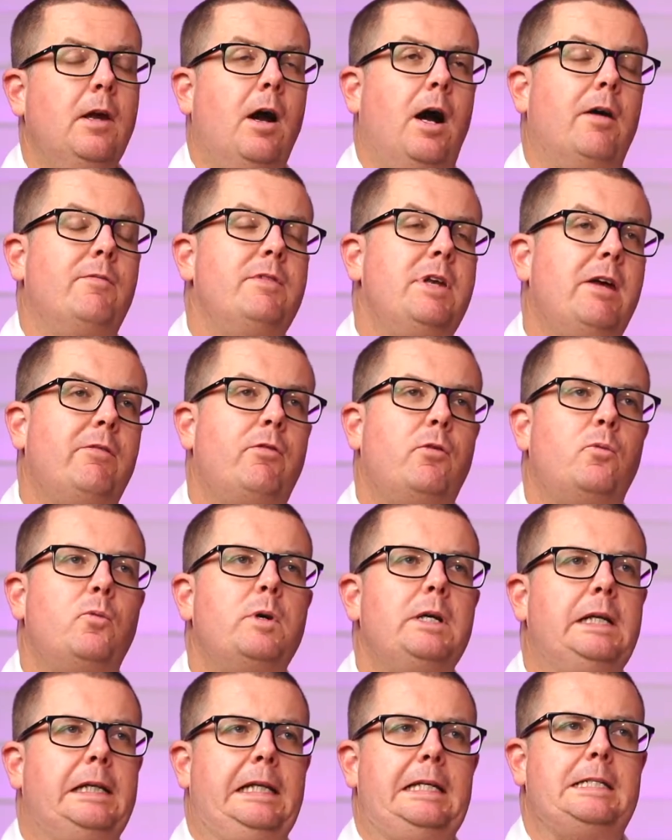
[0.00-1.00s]
I've never
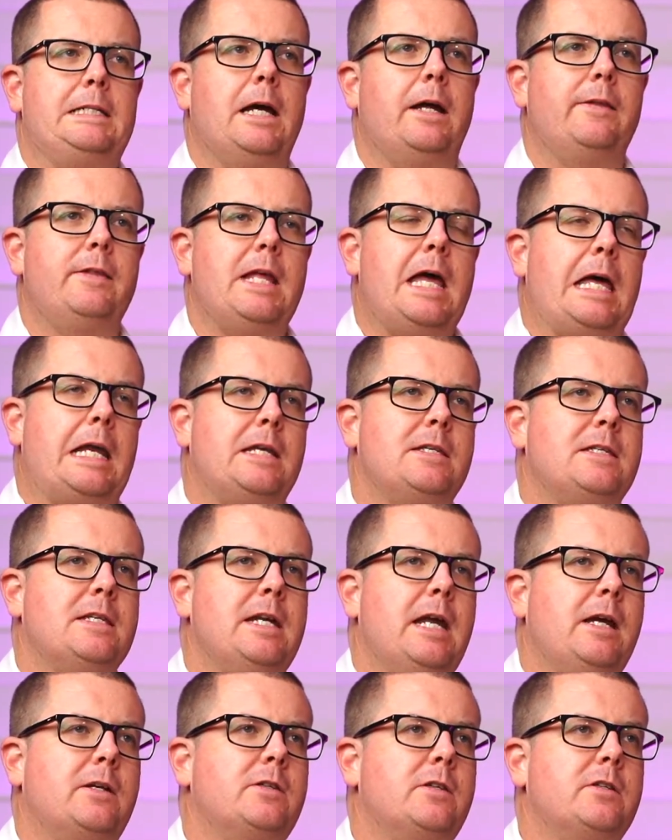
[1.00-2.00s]
really done that as
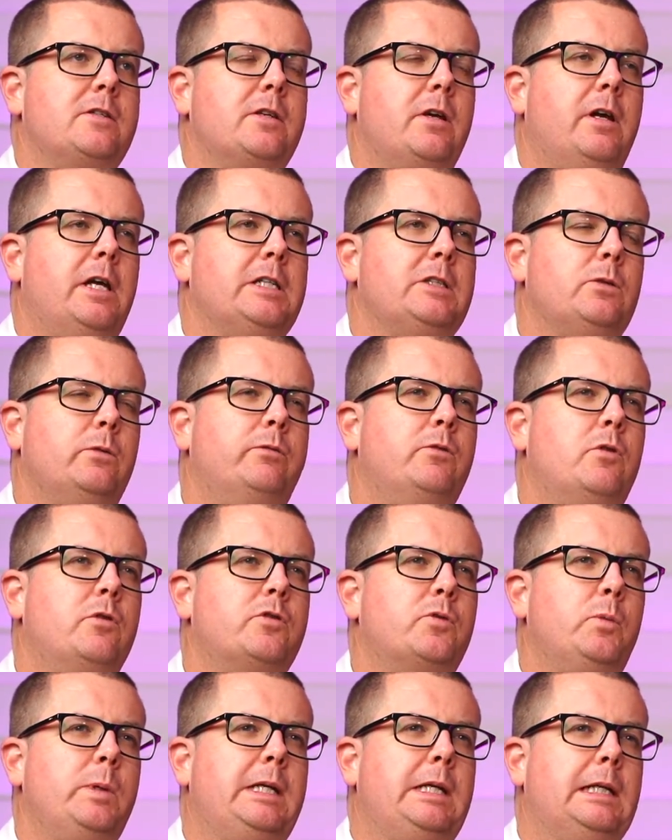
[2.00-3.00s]
an exercise. Of
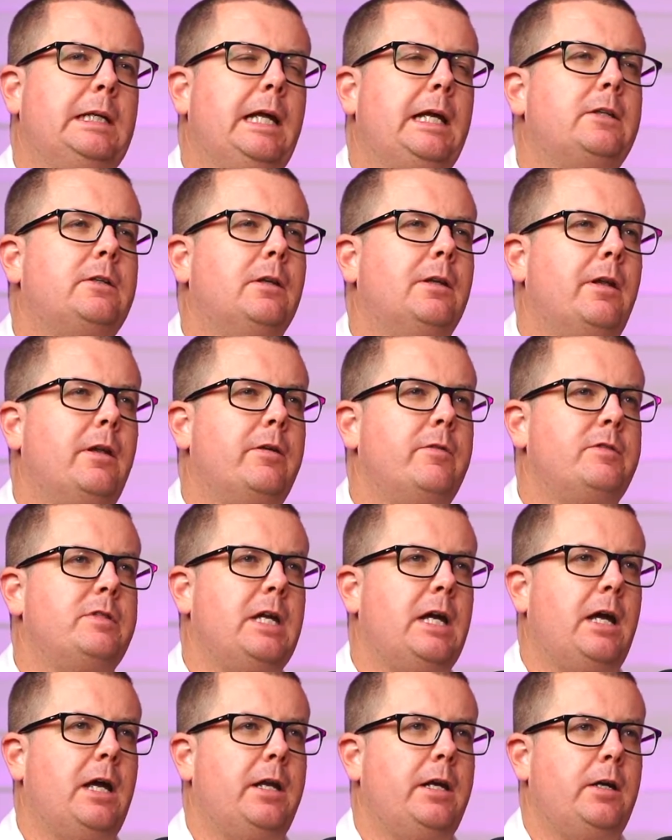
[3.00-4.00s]
course, we collect a lot of
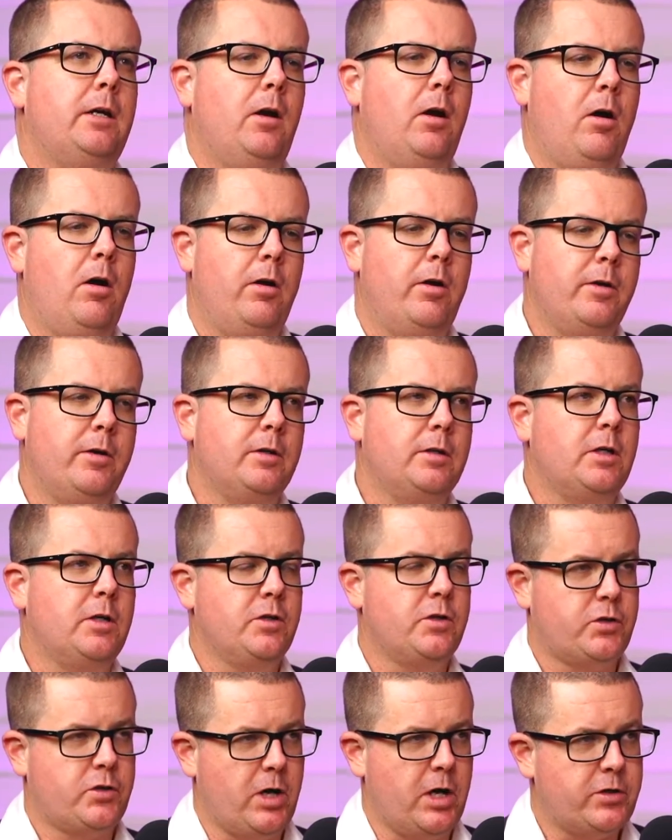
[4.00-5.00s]
data on
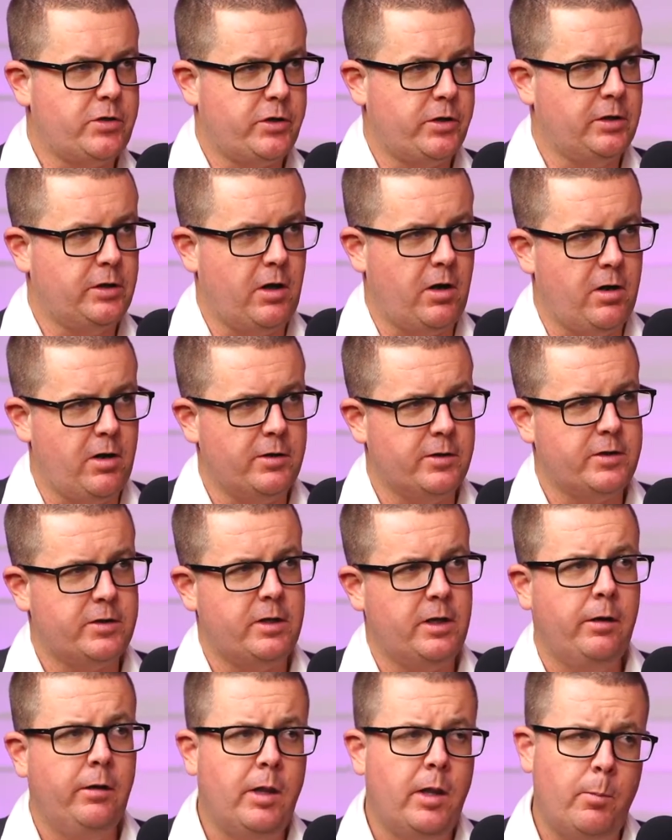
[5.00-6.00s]
construction costs
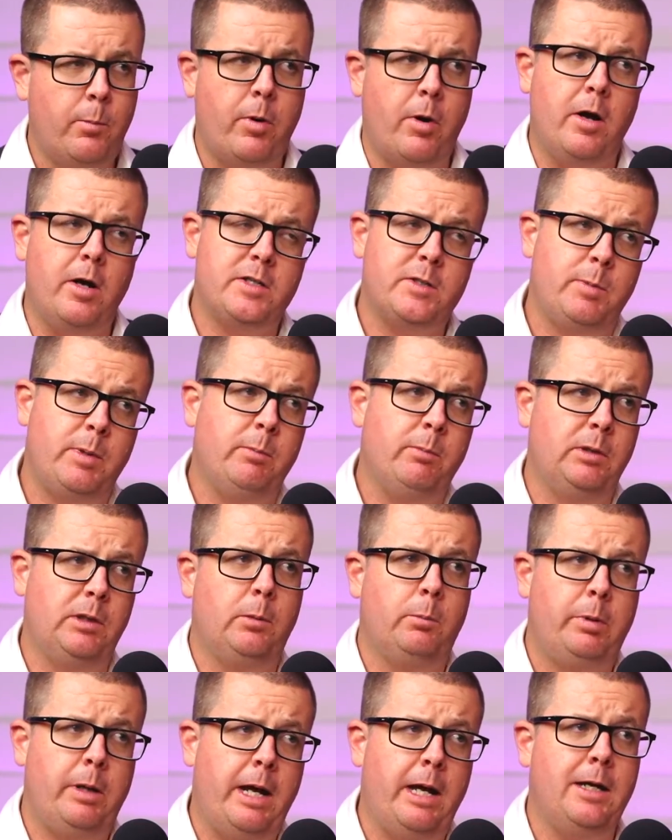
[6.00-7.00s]
and the price people
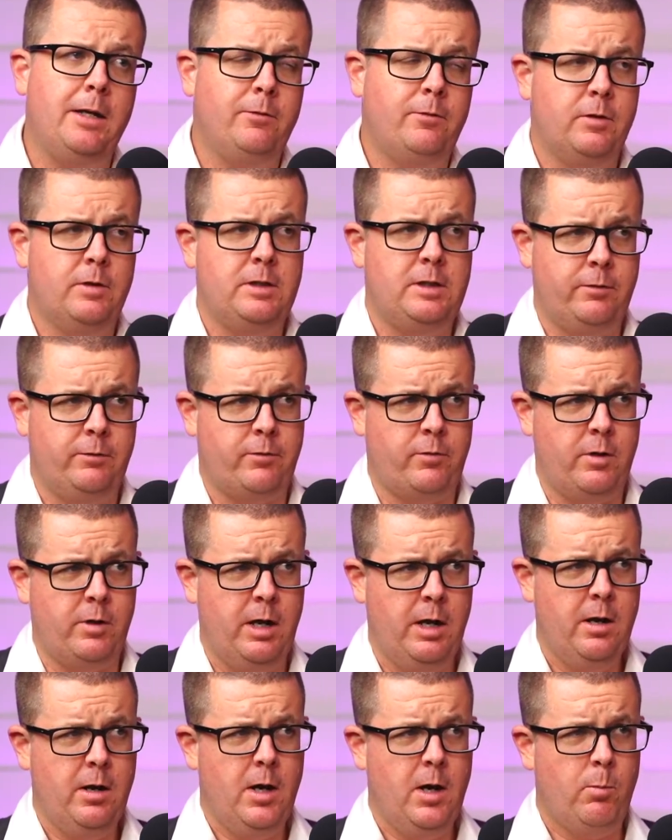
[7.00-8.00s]
are paying for different
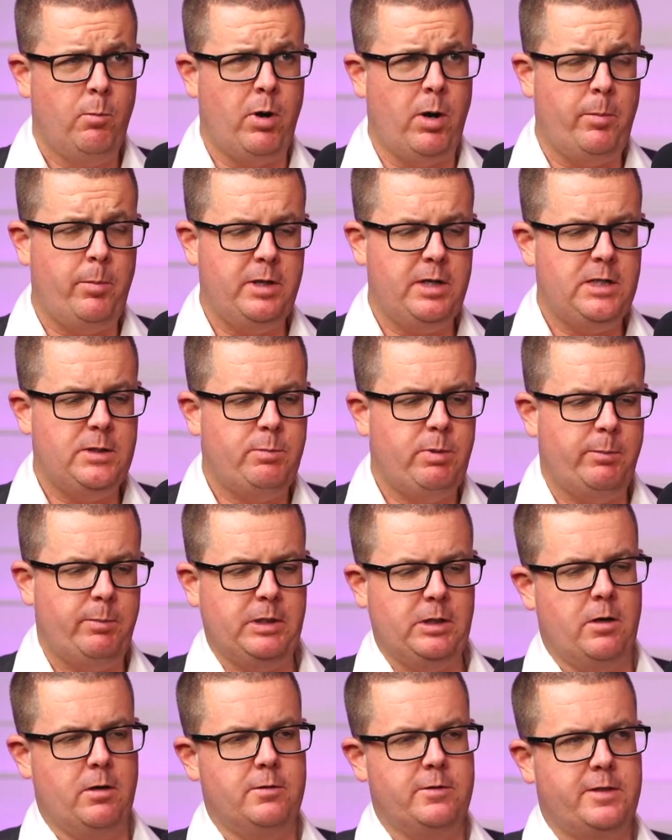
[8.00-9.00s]
properties. But
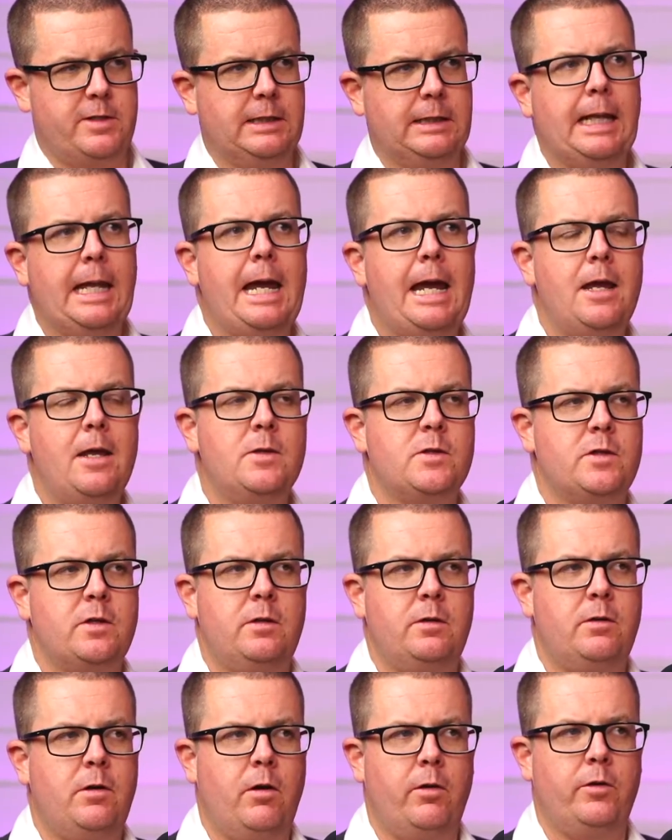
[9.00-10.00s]
because the land's
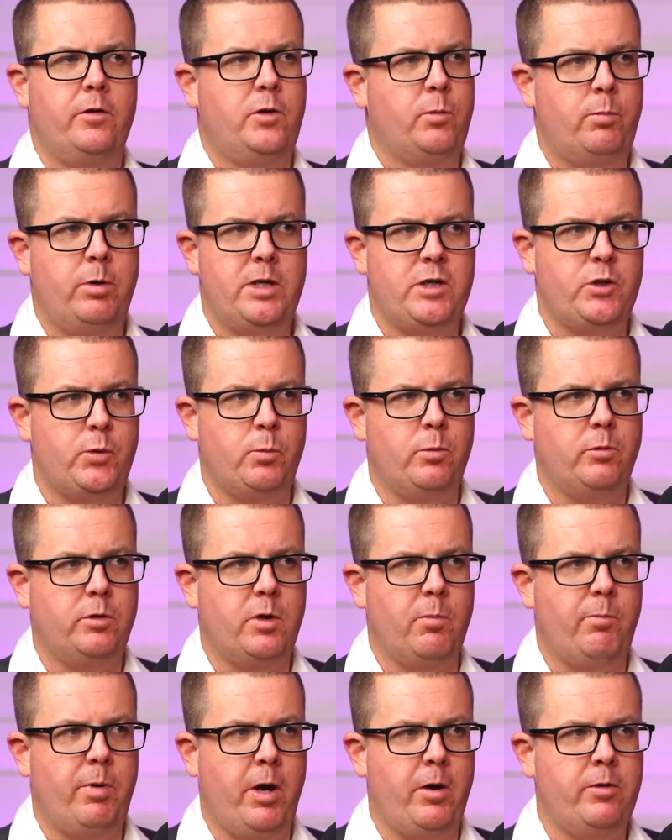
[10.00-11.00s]
a non-depreciable
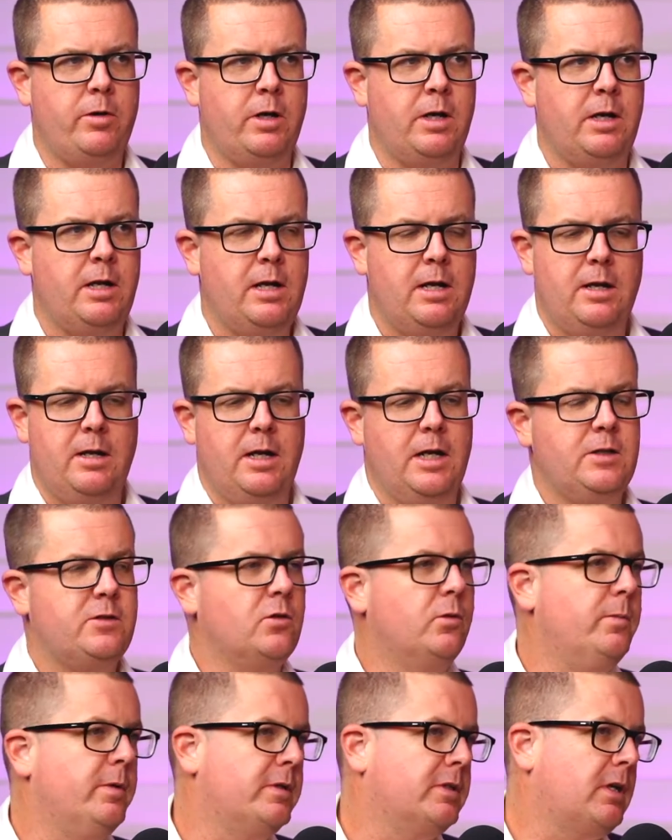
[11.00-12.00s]
component,
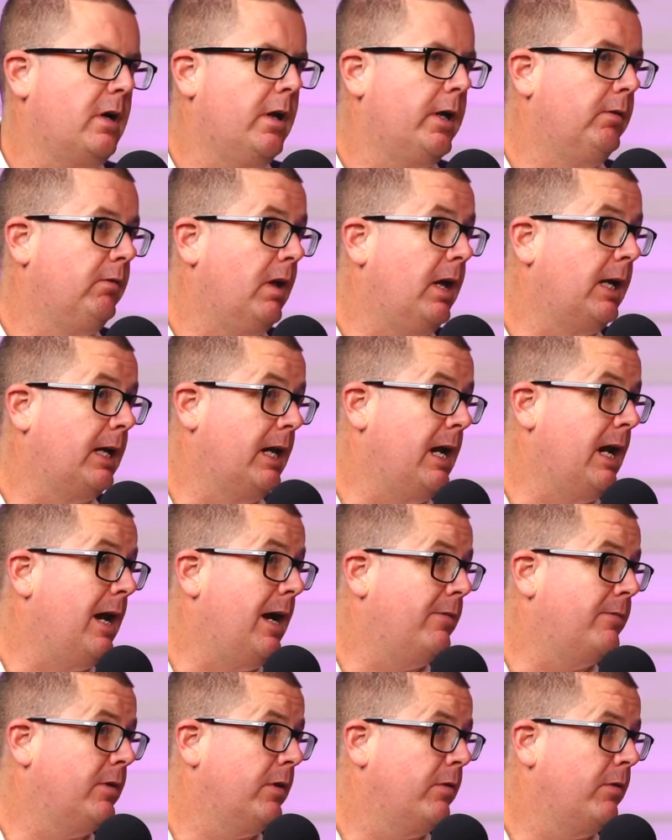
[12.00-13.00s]
it's almost kind of like an
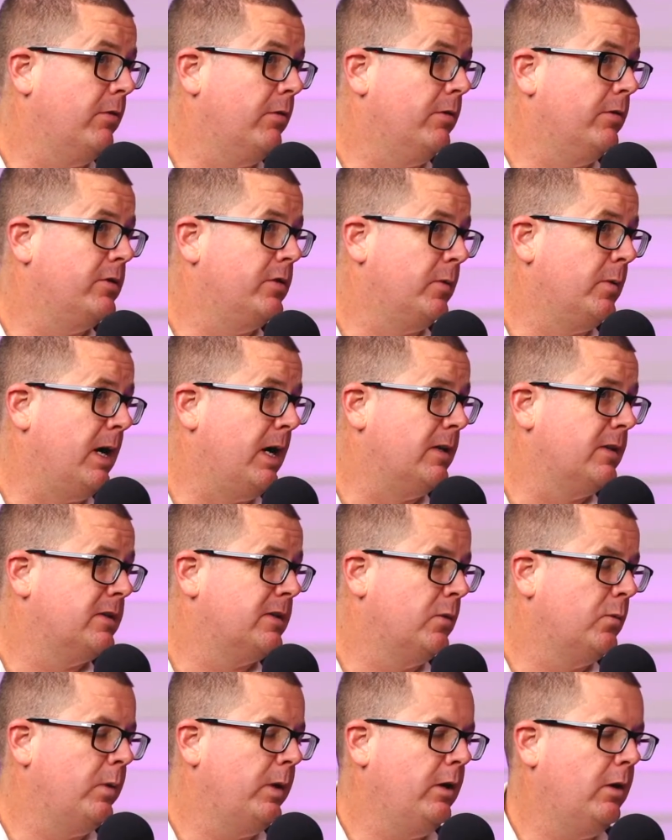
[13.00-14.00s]
afterthought to us.
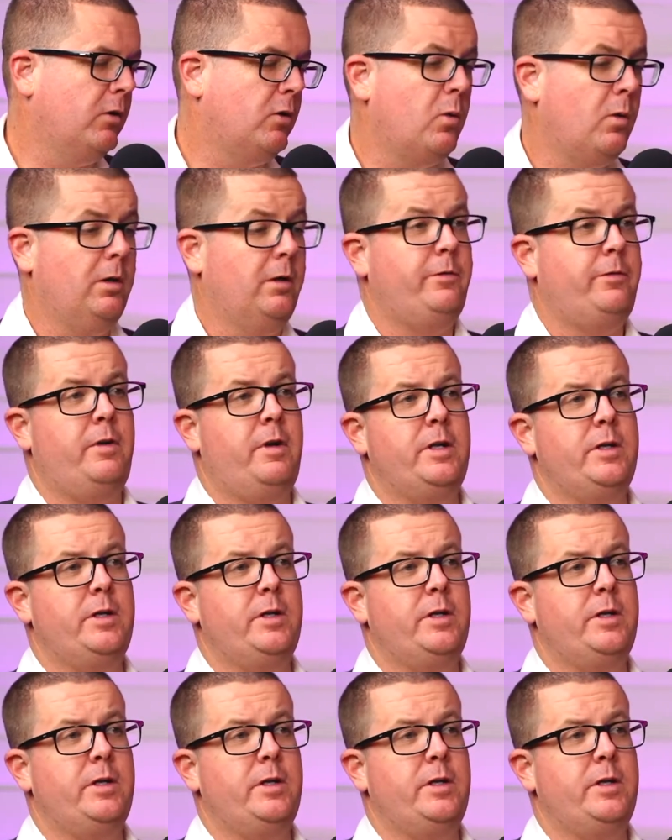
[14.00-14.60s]
So we're not qualified to